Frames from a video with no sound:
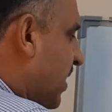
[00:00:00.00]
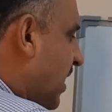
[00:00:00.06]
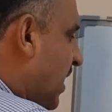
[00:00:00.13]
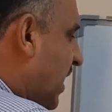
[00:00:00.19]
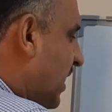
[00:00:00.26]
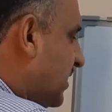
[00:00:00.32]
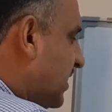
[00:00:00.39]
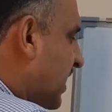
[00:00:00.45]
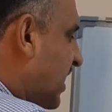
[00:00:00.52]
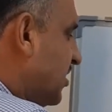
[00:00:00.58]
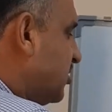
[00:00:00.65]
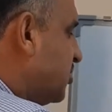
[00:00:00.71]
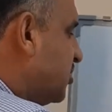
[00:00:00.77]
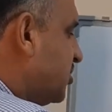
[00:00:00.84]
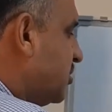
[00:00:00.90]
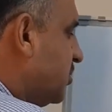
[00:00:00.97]

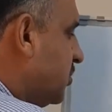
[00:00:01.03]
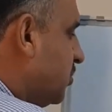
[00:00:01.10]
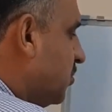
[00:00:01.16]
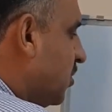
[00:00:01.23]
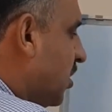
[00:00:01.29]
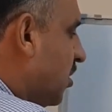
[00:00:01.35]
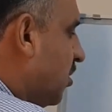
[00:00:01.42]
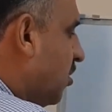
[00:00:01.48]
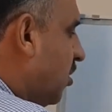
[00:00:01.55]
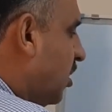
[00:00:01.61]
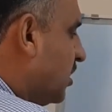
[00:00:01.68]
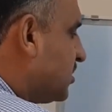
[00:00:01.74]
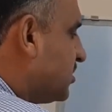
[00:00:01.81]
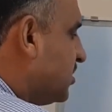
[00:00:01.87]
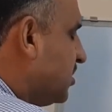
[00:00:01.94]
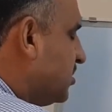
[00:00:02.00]
attached to
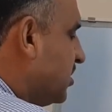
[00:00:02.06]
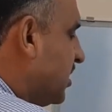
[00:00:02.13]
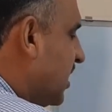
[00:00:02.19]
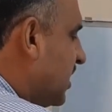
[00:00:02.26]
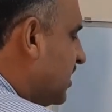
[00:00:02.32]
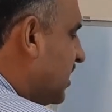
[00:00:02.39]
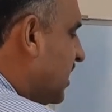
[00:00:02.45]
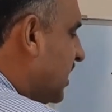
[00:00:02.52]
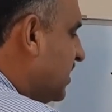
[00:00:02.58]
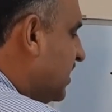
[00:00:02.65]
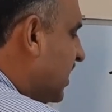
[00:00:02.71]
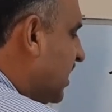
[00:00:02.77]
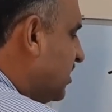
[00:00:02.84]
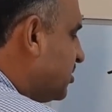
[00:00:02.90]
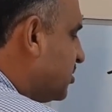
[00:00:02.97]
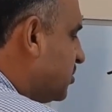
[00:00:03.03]
oxygen and then
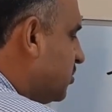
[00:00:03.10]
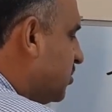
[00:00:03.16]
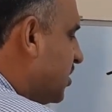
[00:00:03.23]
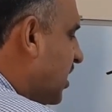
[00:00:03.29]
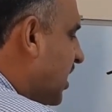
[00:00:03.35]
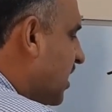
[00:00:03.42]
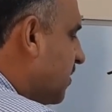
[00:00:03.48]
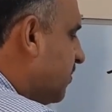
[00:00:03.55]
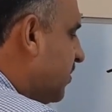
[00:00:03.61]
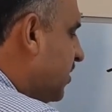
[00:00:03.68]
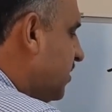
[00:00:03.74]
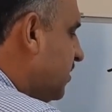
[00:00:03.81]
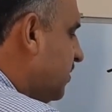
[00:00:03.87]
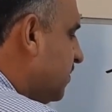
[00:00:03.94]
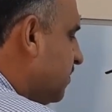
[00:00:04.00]
attached to carbon,